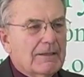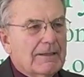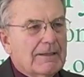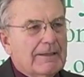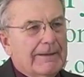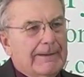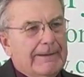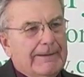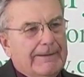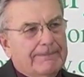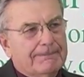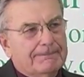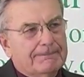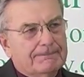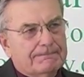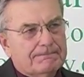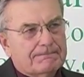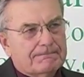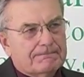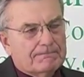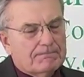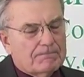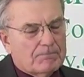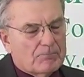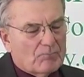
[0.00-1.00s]

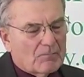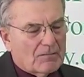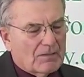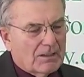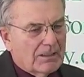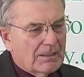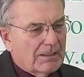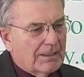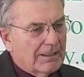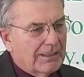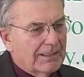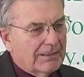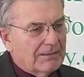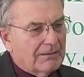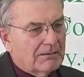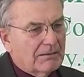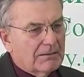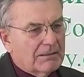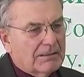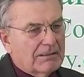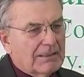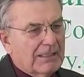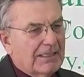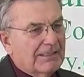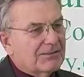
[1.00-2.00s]

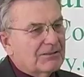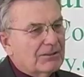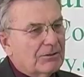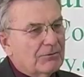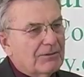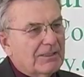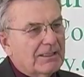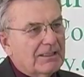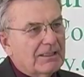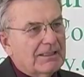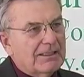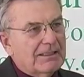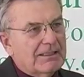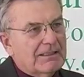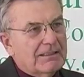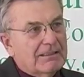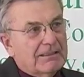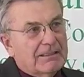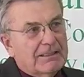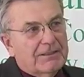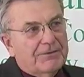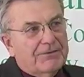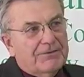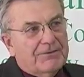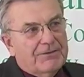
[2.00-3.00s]
And consequently,
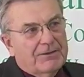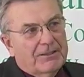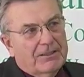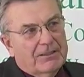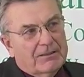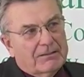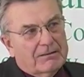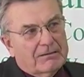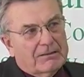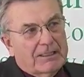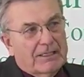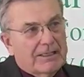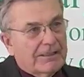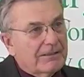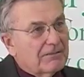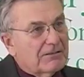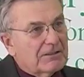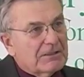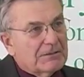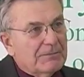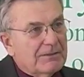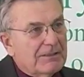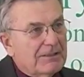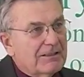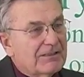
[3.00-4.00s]
if their
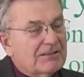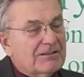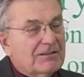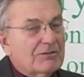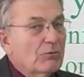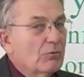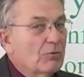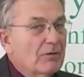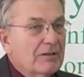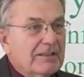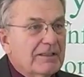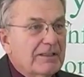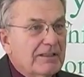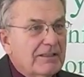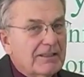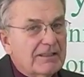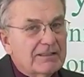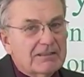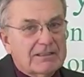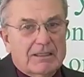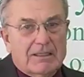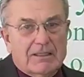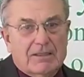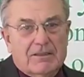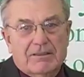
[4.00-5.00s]
congressman isn't working
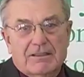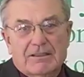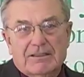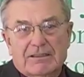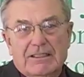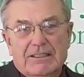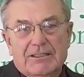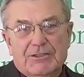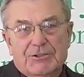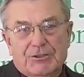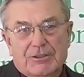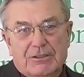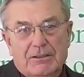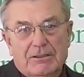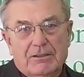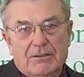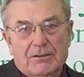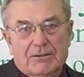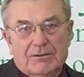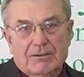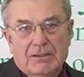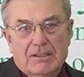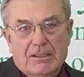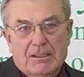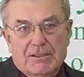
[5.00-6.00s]
as hard as he should
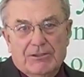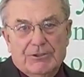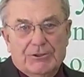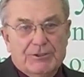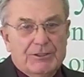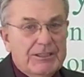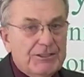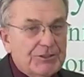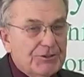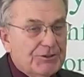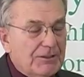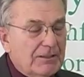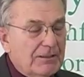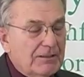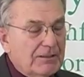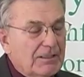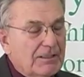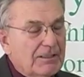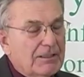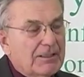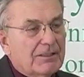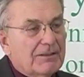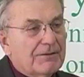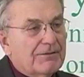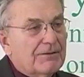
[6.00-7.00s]
or she should,
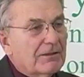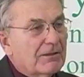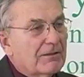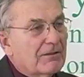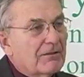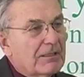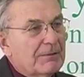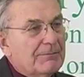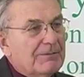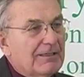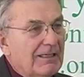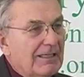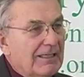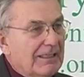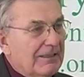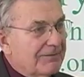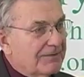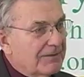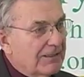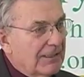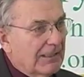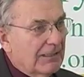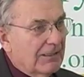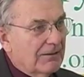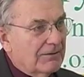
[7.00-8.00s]
they're going to be
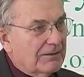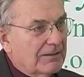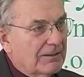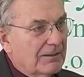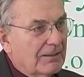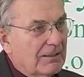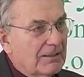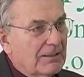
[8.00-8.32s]
left out.